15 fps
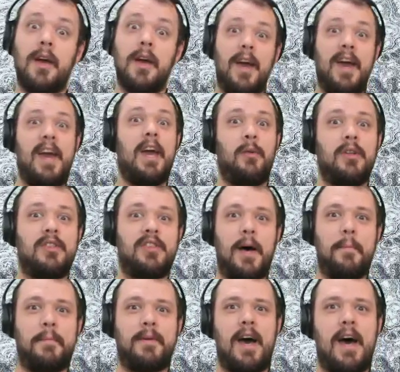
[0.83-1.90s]
Hey, what's
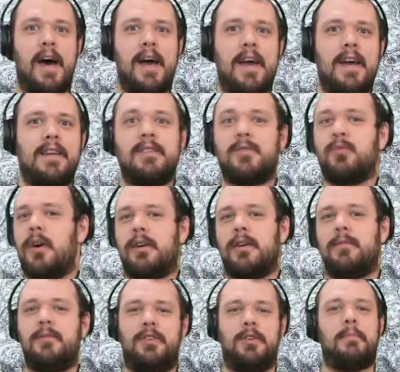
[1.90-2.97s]
up, guys?
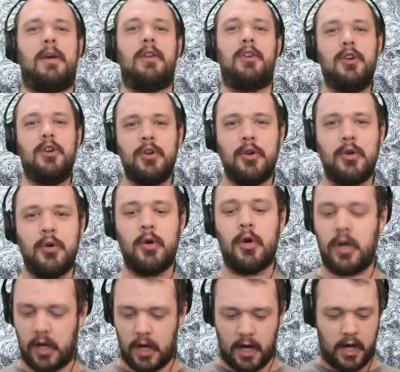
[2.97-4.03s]
Welcome to my new
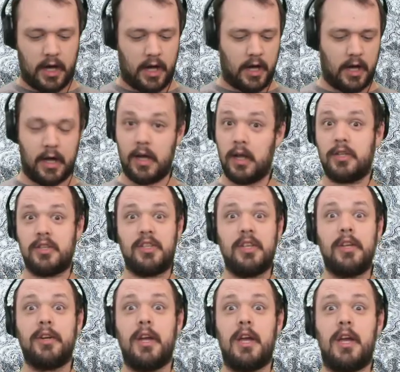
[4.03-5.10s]

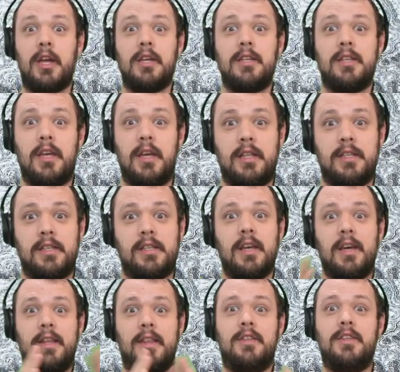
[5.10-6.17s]
series. It's
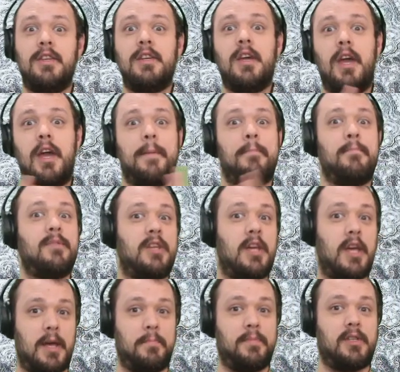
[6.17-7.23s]
DM
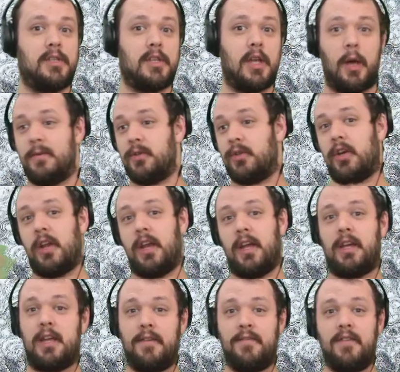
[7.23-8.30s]
tips. I'm just gonna
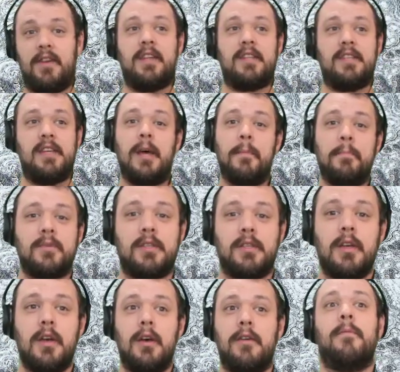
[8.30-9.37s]
give you the tips
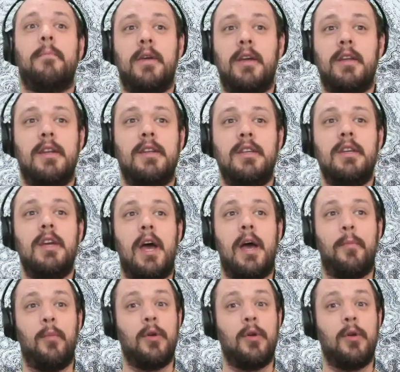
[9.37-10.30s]
for being a DM.